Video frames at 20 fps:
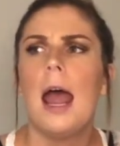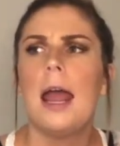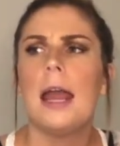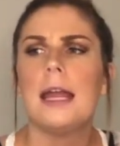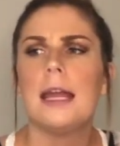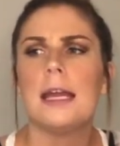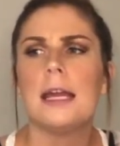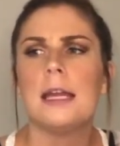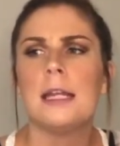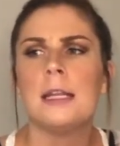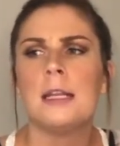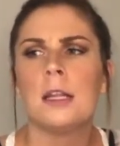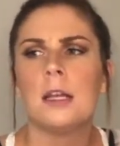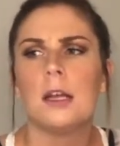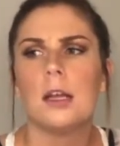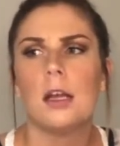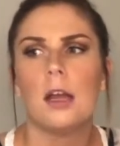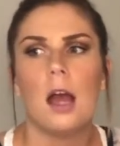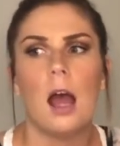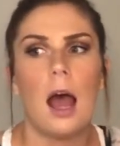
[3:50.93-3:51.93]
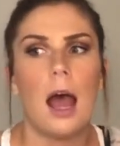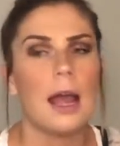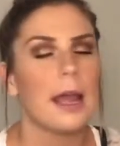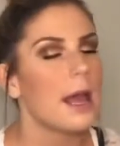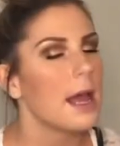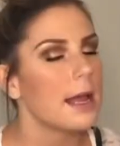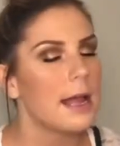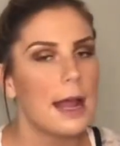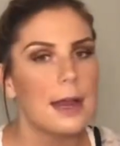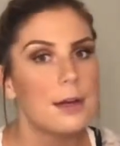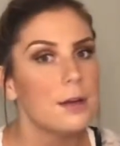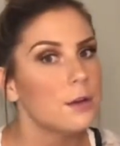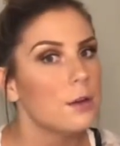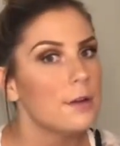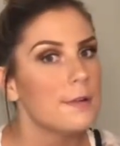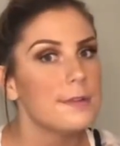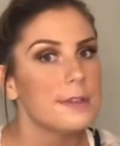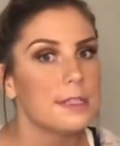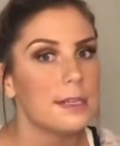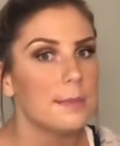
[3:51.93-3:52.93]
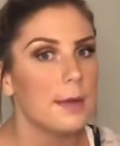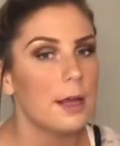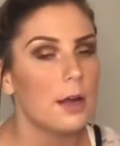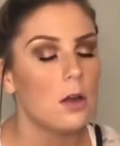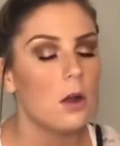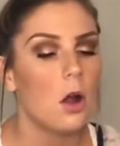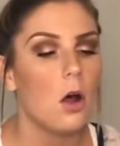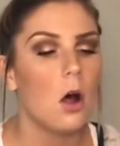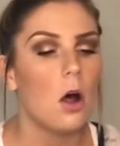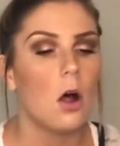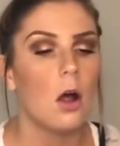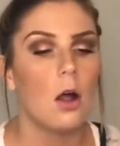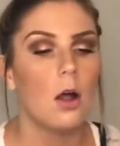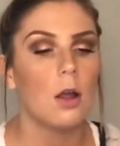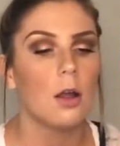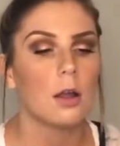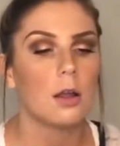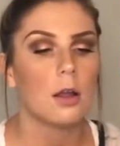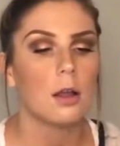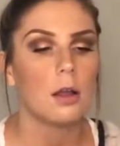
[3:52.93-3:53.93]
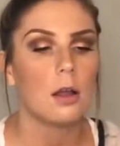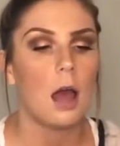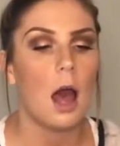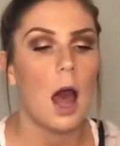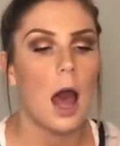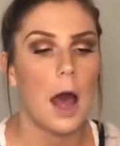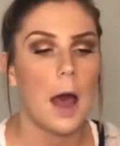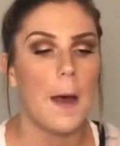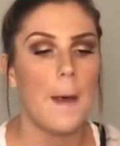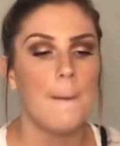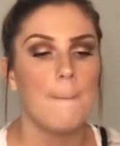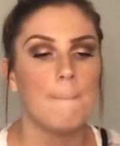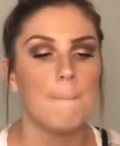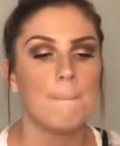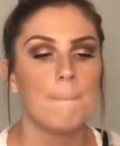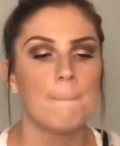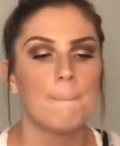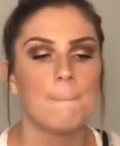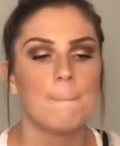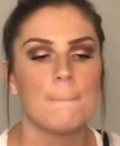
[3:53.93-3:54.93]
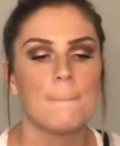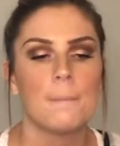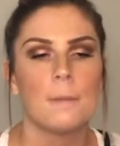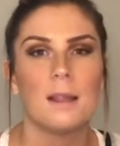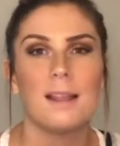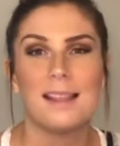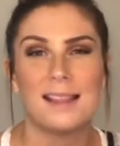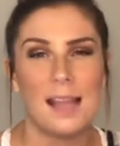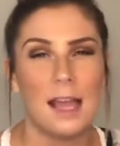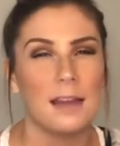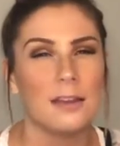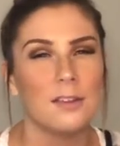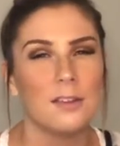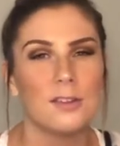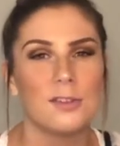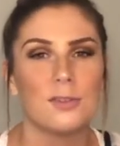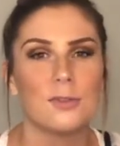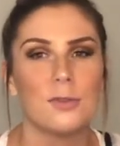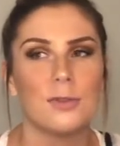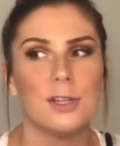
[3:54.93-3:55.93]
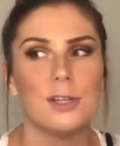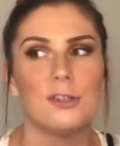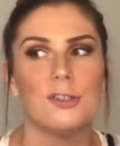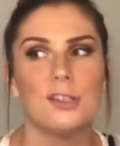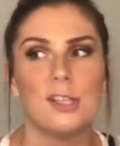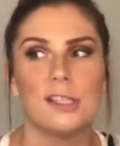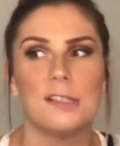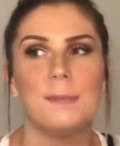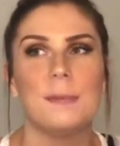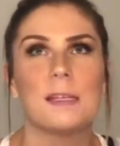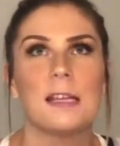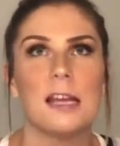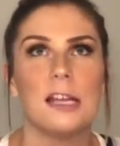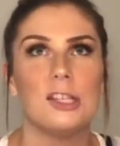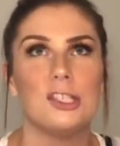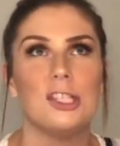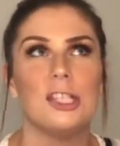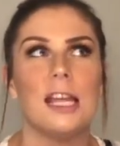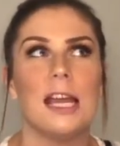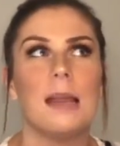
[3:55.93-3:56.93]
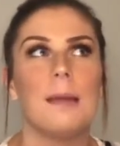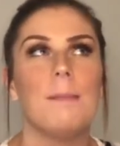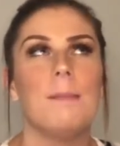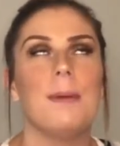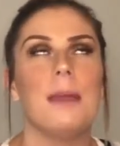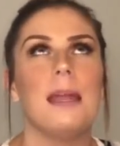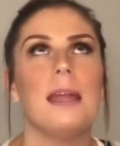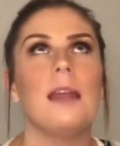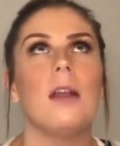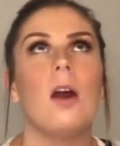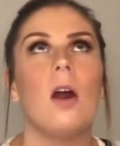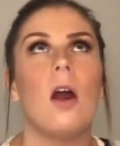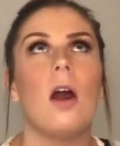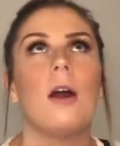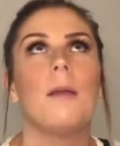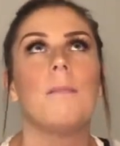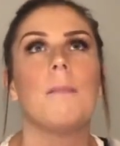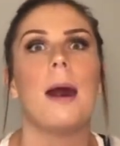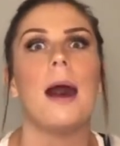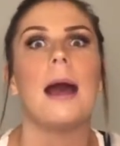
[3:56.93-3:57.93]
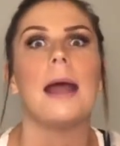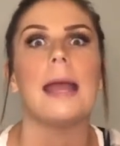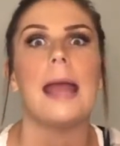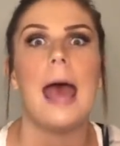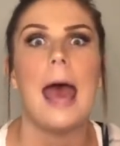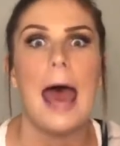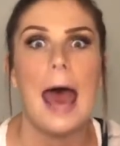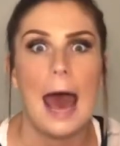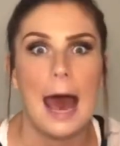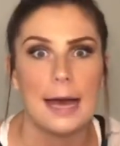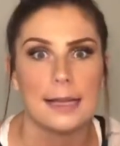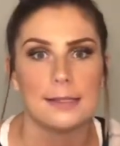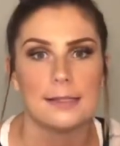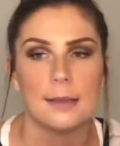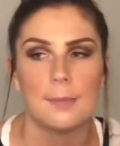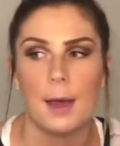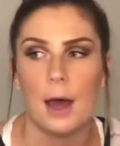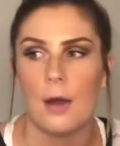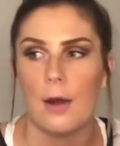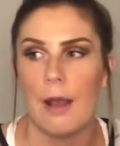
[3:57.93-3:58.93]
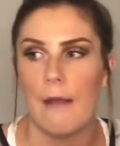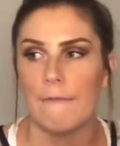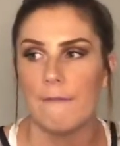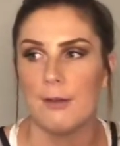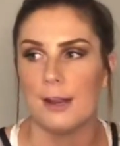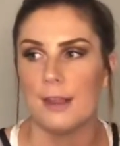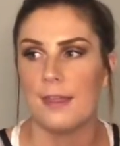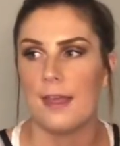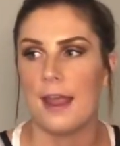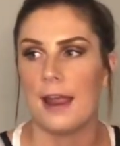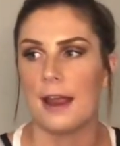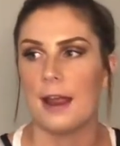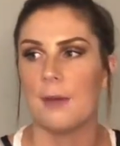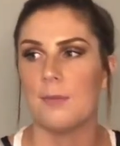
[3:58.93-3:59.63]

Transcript: And I got kind of nervous about it all come like the end of the school year, just because she had been on my ass about everything.